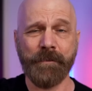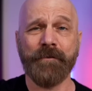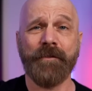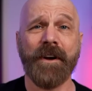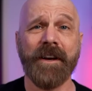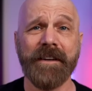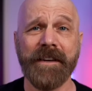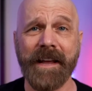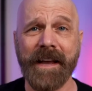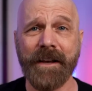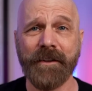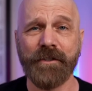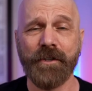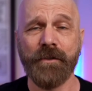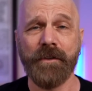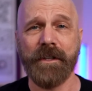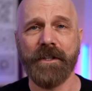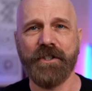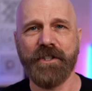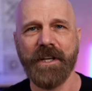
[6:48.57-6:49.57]
move on now to
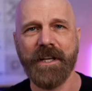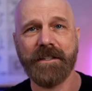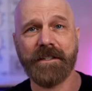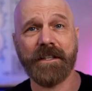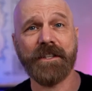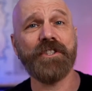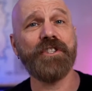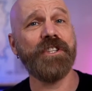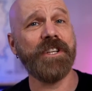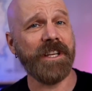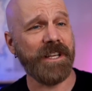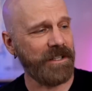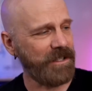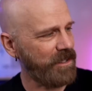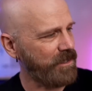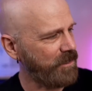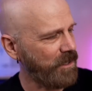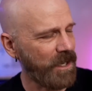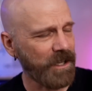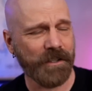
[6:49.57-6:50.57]
the Cheez-It
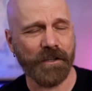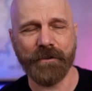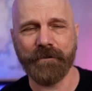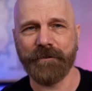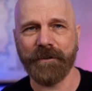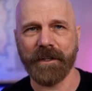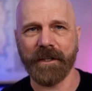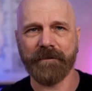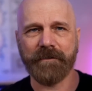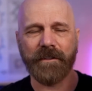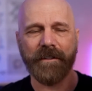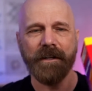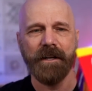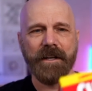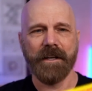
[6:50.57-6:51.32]
Cheesy Taco flavor.